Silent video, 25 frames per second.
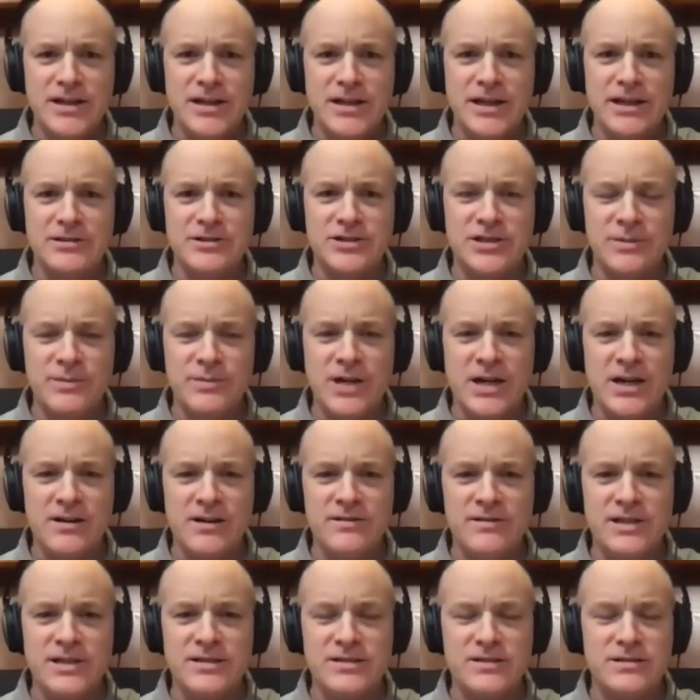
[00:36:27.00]
And somehow
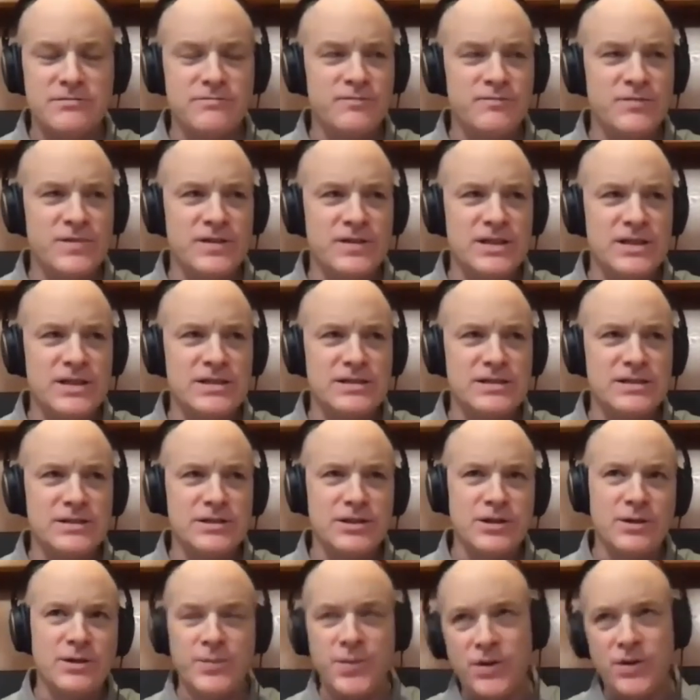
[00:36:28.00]
these
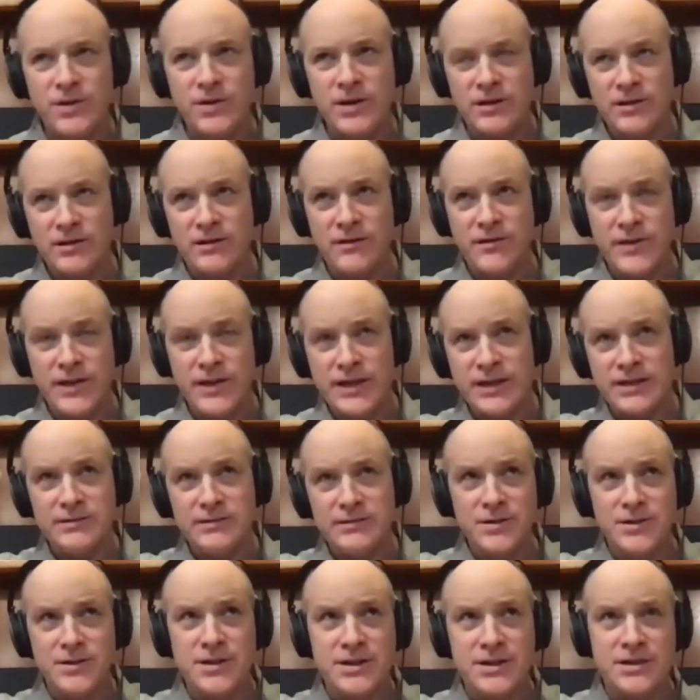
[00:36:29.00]
poking a little thing and
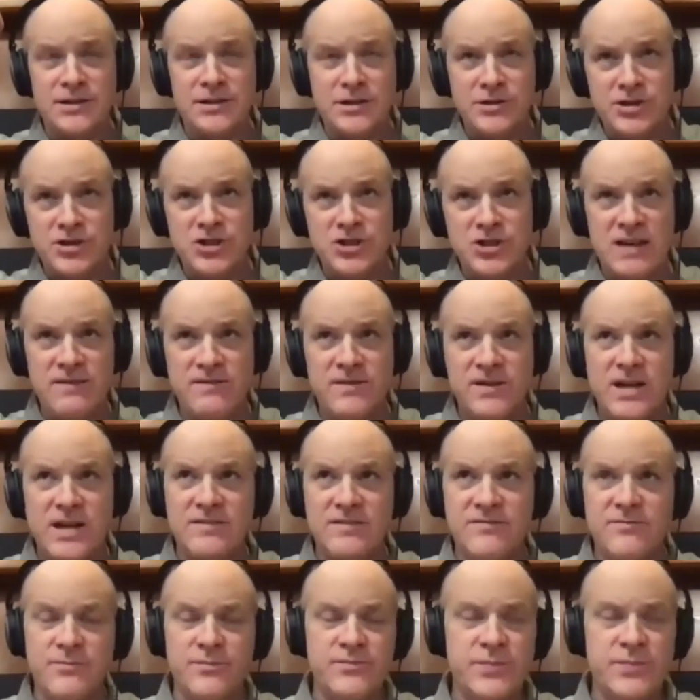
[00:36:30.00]
looking and shaving
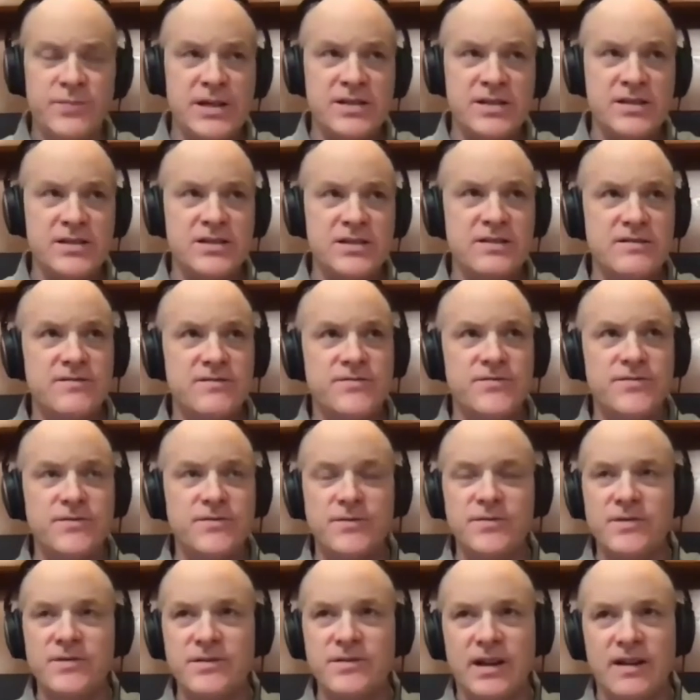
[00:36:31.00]
off pieces
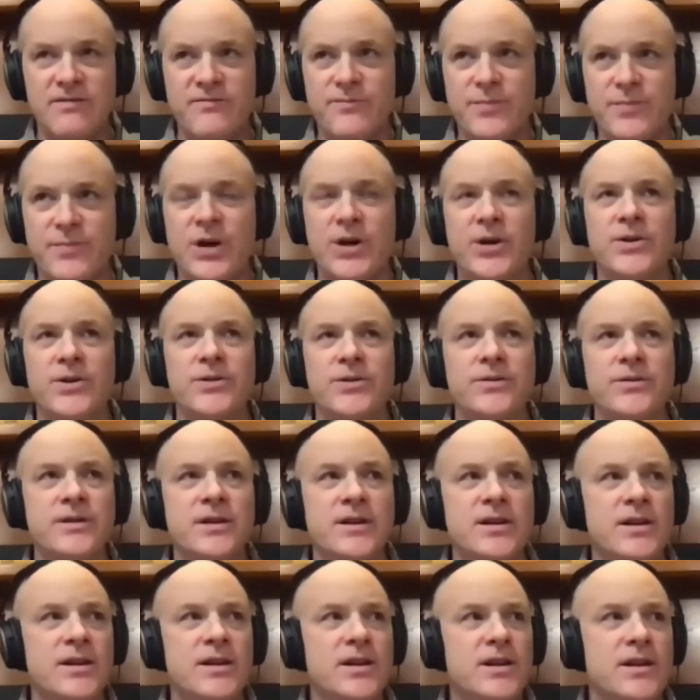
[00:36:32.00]
of bone
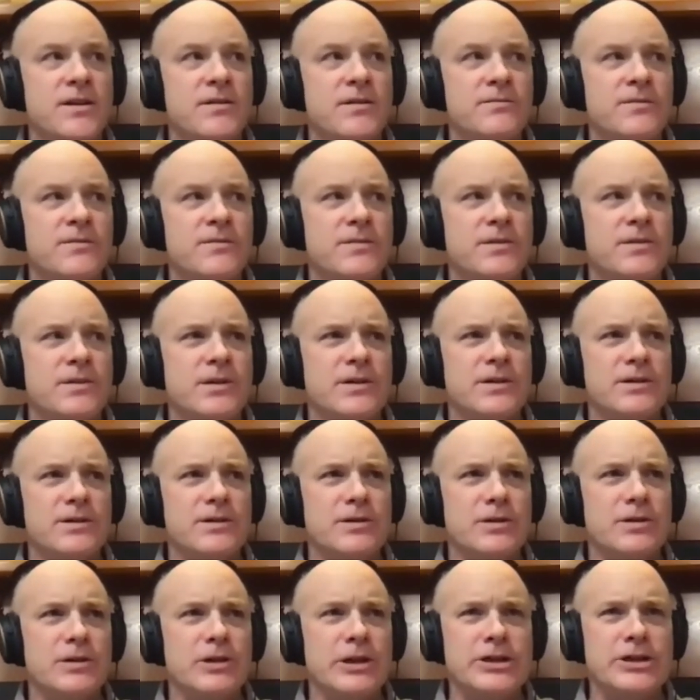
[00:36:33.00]

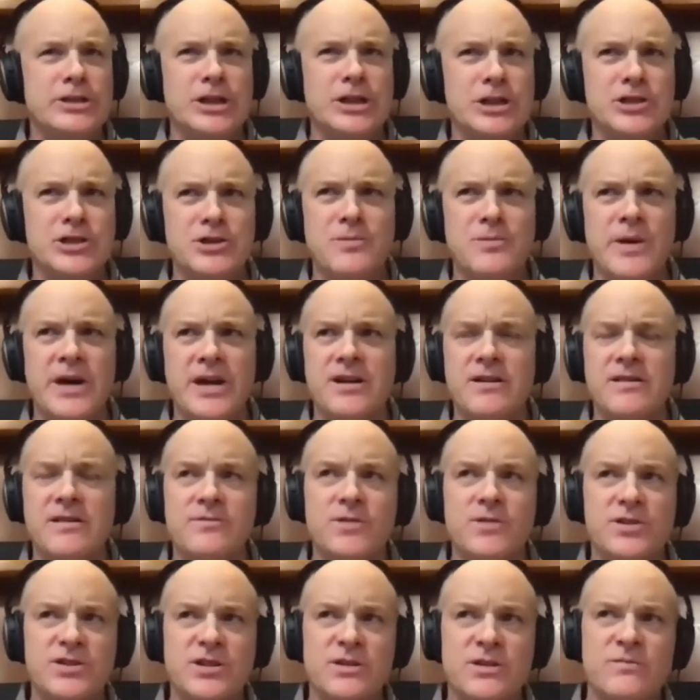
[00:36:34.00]
is going to do better than
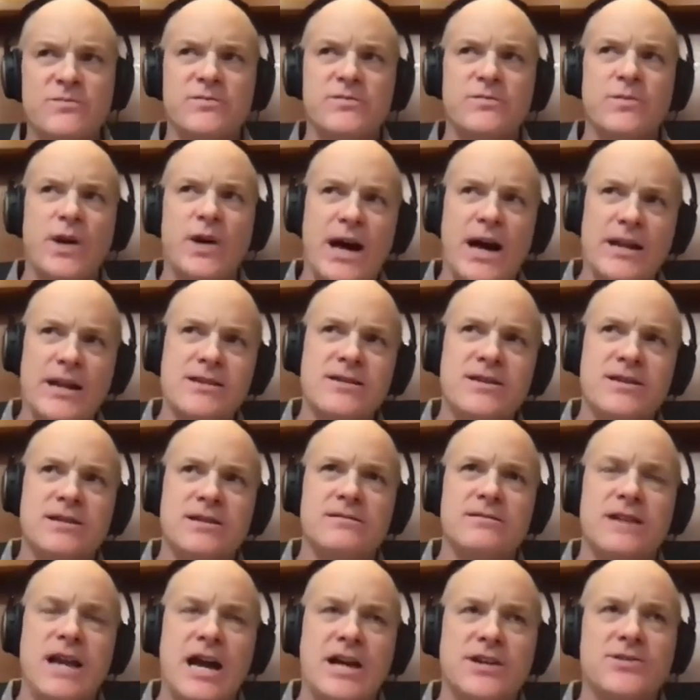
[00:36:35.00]
what your body
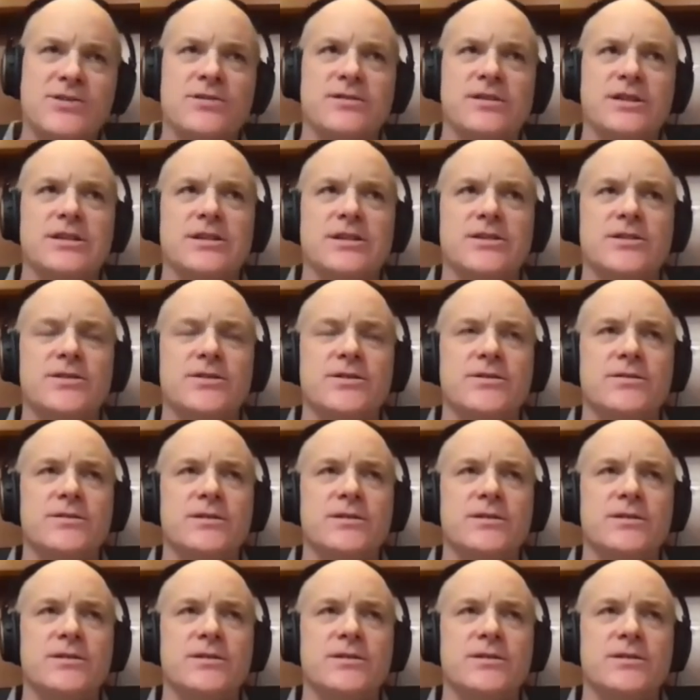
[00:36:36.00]
can naturally do.